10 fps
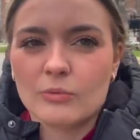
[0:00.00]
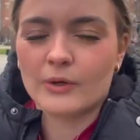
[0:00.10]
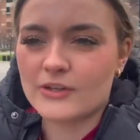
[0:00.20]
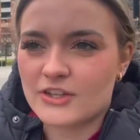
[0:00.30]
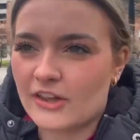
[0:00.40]

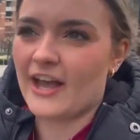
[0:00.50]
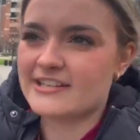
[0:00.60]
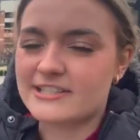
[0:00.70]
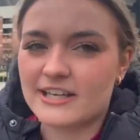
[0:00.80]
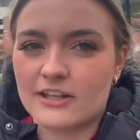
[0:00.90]
We're in the
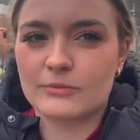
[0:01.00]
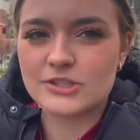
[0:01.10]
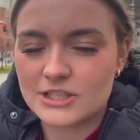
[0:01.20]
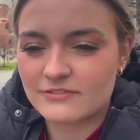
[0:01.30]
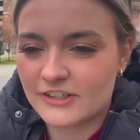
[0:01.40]
class together. We
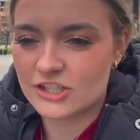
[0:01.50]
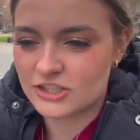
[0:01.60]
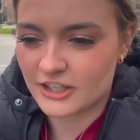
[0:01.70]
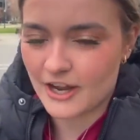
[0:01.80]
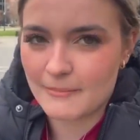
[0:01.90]
just finished
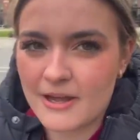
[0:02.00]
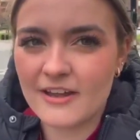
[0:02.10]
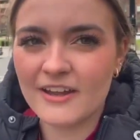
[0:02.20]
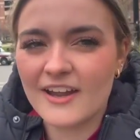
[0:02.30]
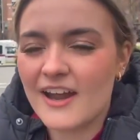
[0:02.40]
it up.
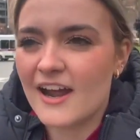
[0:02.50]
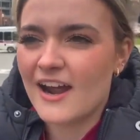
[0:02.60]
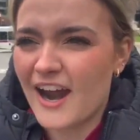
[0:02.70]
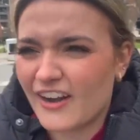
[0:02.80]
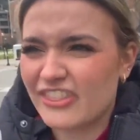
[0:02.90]

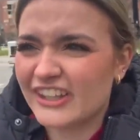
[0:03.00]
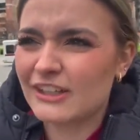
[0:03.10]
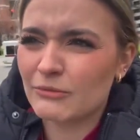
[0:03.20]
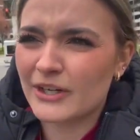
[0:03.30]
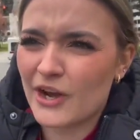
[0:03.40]
I think
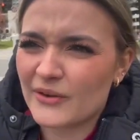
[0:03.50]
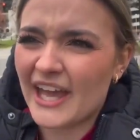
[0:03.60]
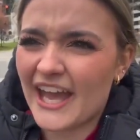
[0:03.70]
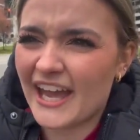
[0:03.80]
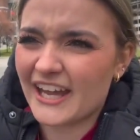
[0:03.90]
it went
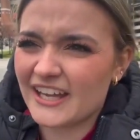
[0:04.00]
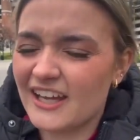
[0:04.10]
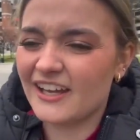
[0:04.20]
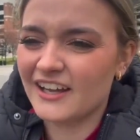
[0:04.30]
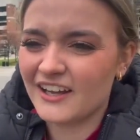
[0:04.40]
okay.
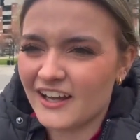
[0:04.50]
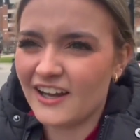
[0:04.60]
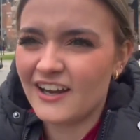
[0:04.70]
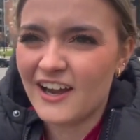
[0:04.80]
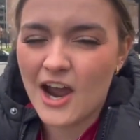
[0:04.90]

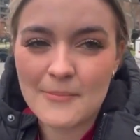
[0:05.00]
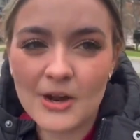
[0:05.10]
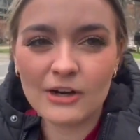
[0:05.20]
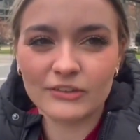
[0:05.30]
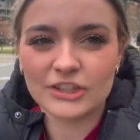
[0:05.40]
I'm
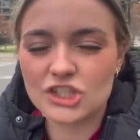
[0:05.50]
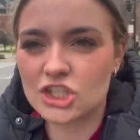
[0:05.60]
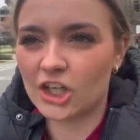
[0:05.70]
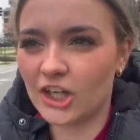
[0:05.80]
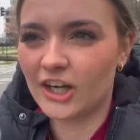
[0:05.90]
not really
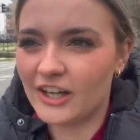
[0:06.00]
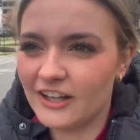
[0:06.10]
sure.